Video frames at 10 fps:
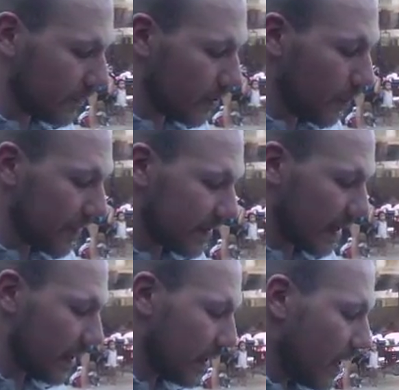2%
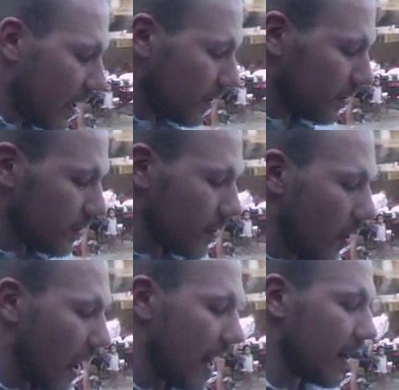to no
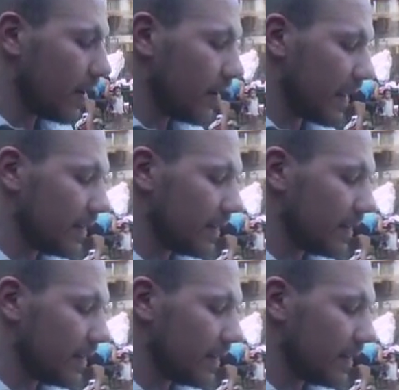higher than